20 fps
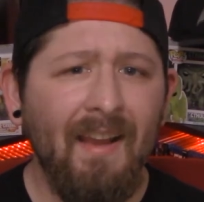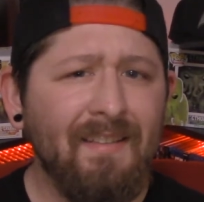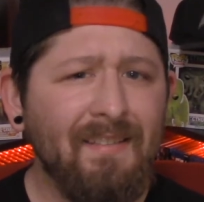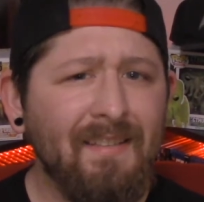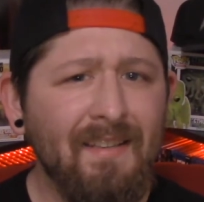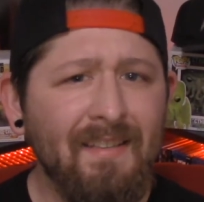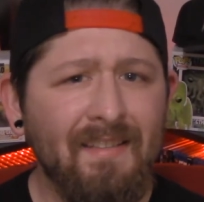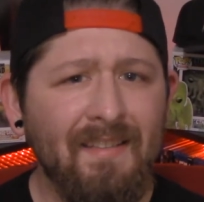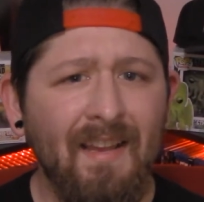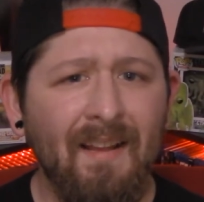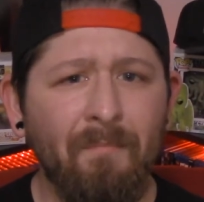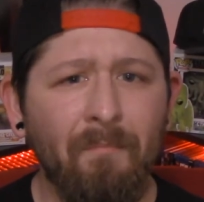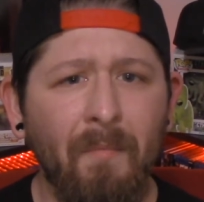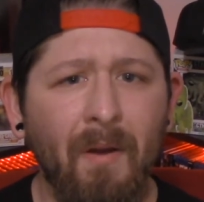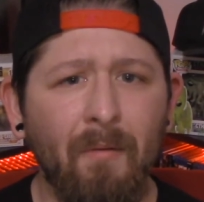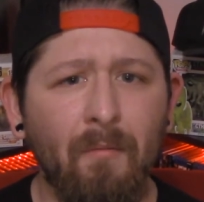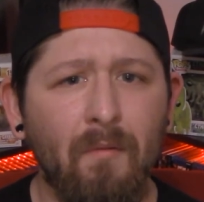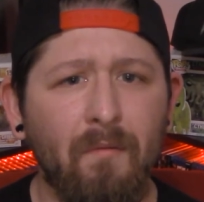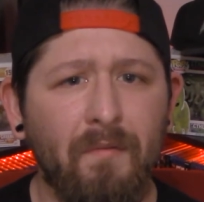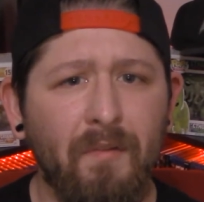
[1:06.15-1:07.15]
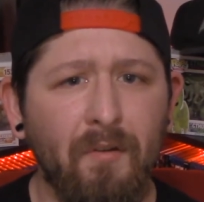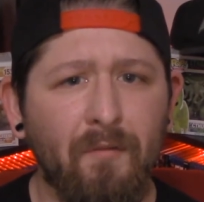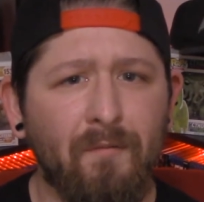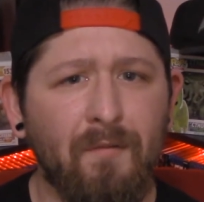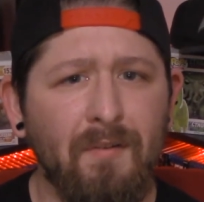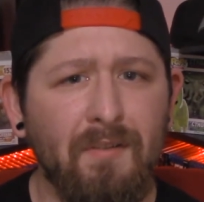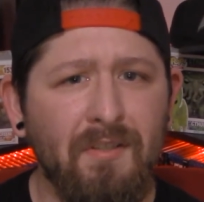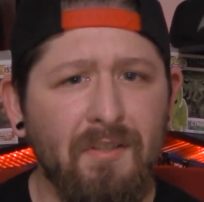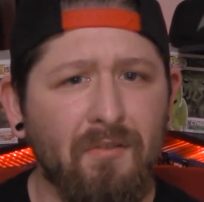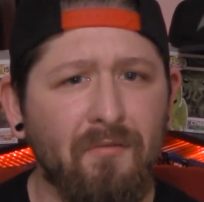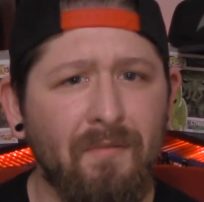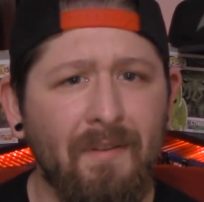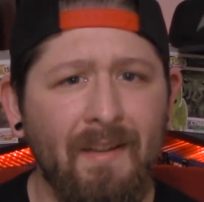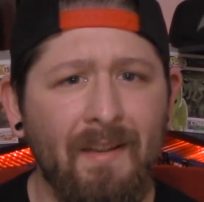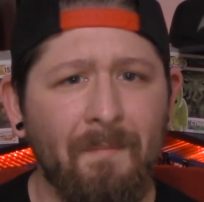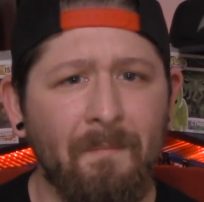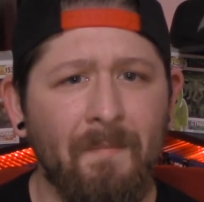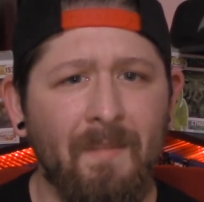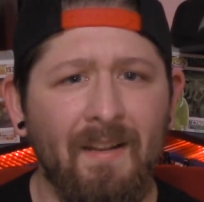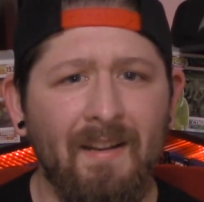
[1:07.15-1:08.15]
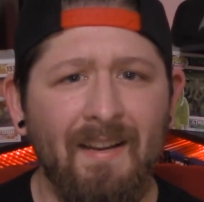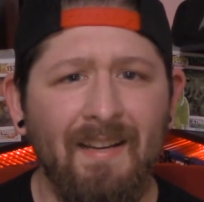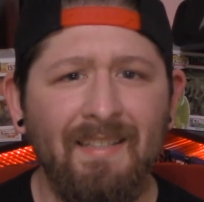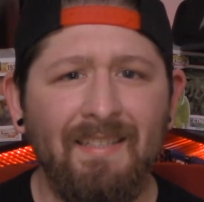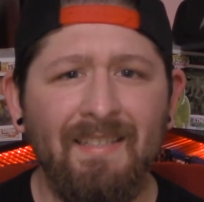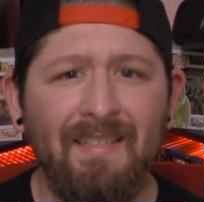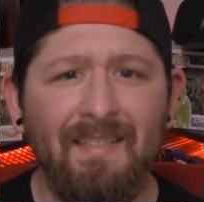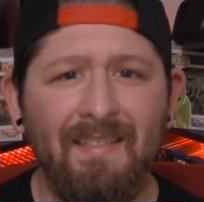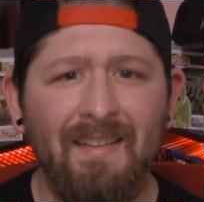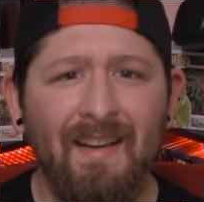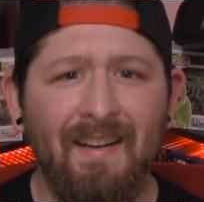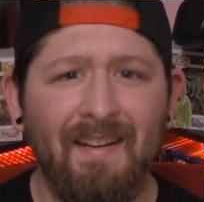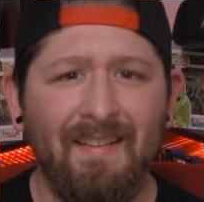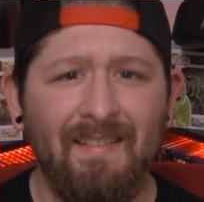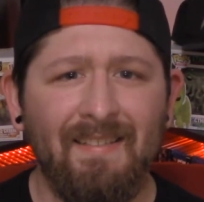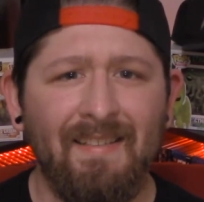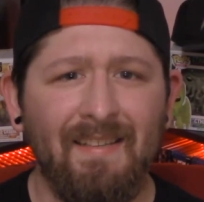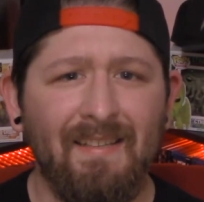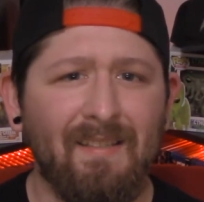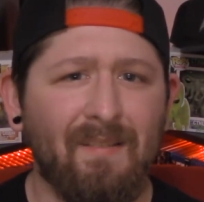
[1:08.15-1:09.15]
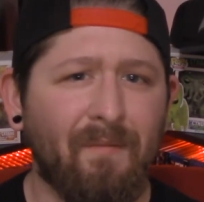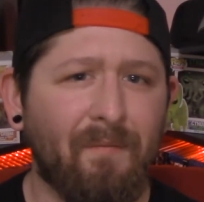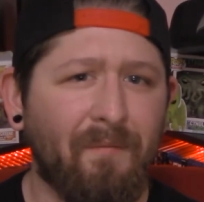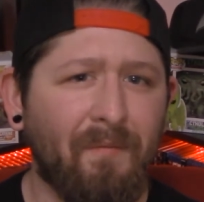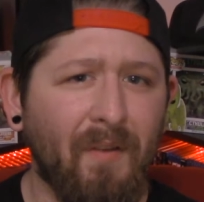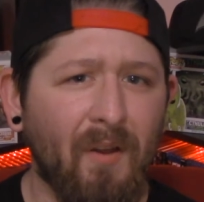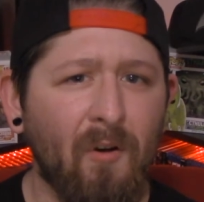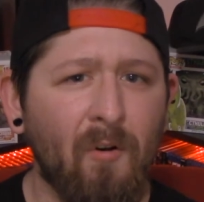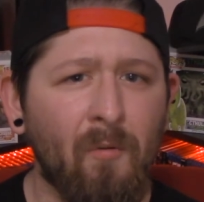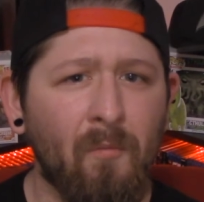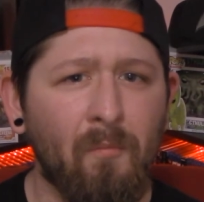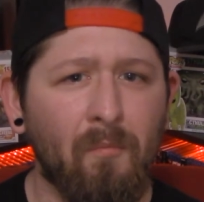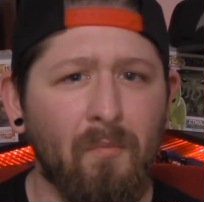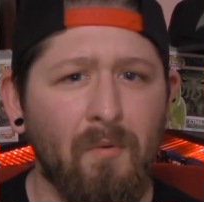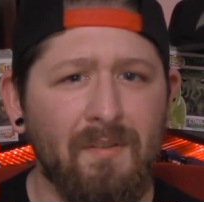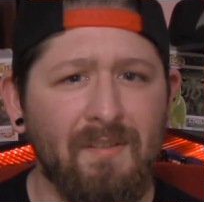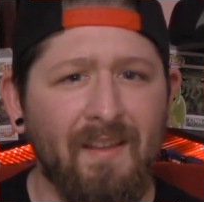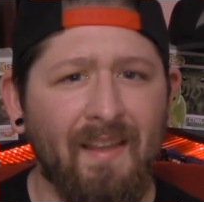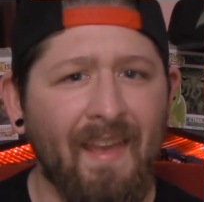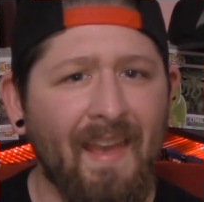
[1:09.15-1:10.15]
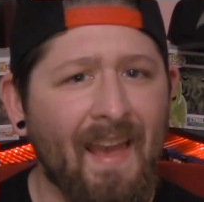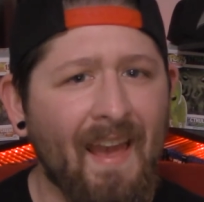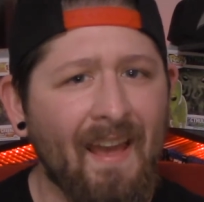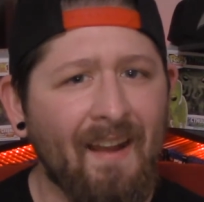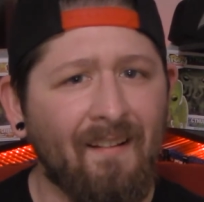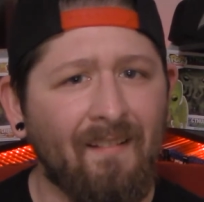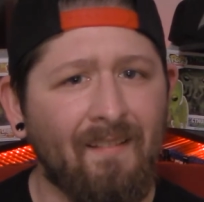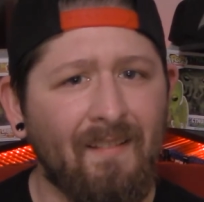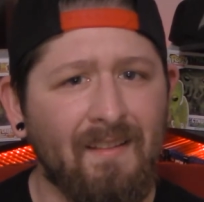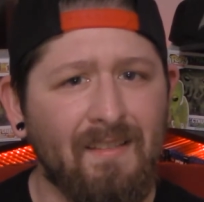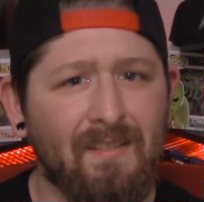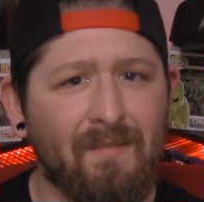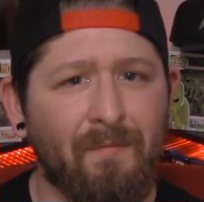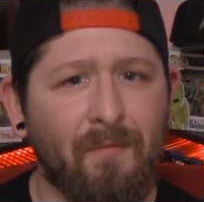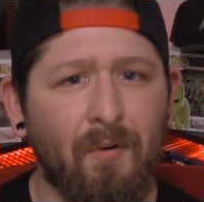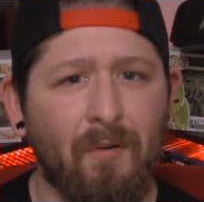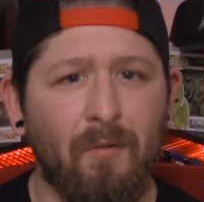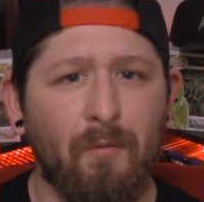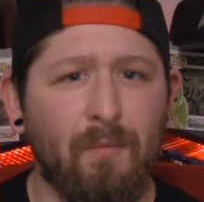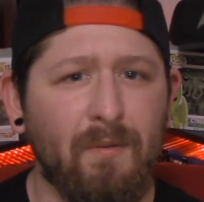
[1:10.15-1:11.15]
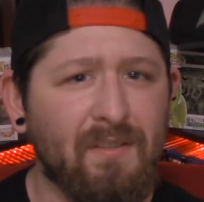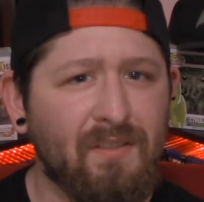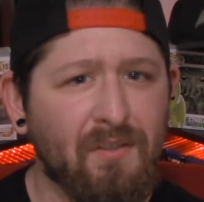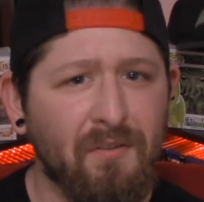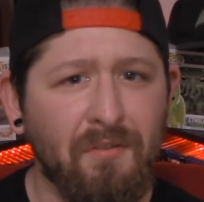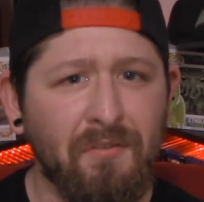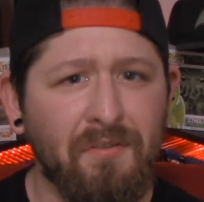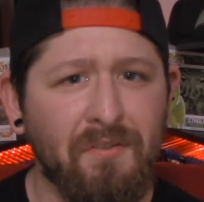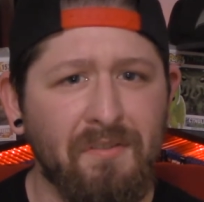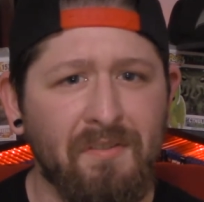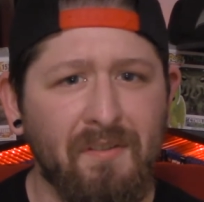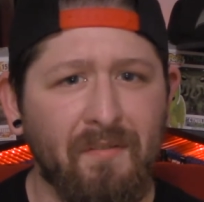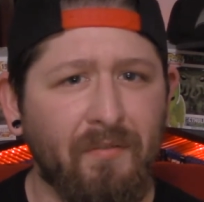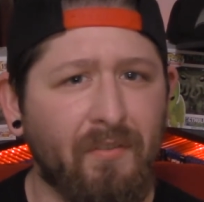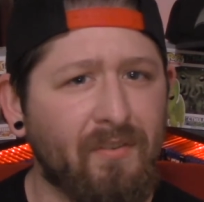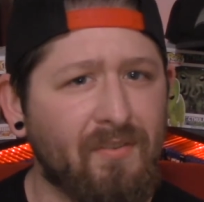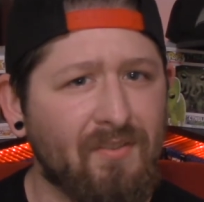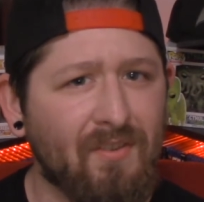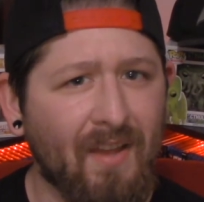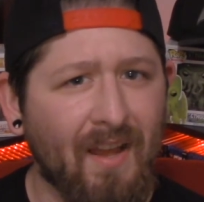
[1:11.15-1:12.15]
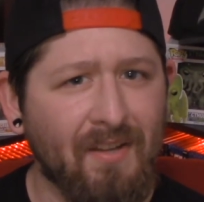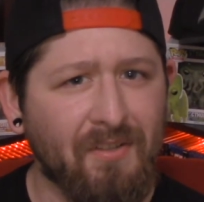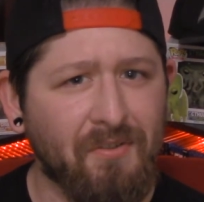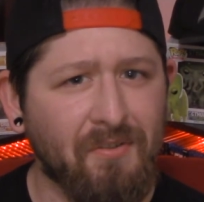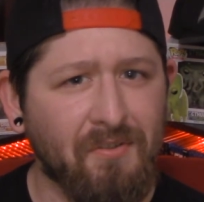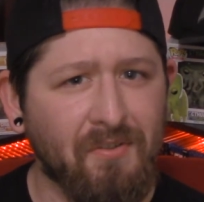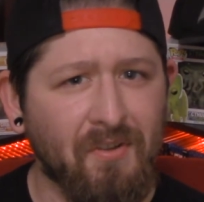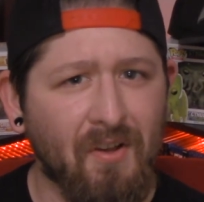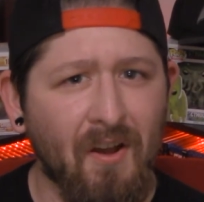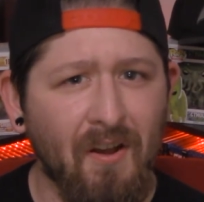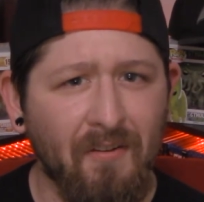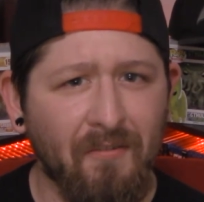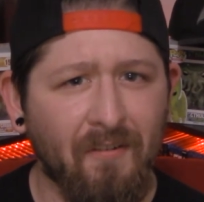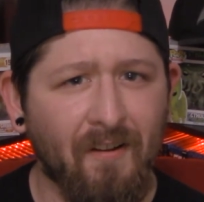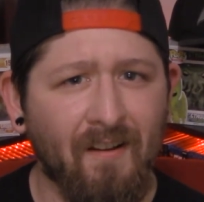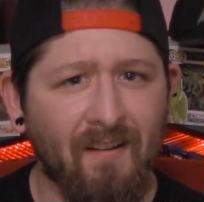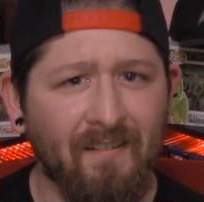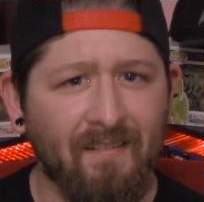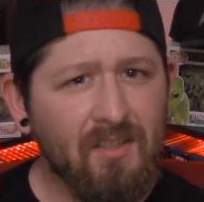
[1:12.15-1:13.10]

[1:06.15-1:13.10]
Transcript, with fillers: As I said in my review for Scream, the 1996 film was a catalyst for the resurgence of the slasher genre.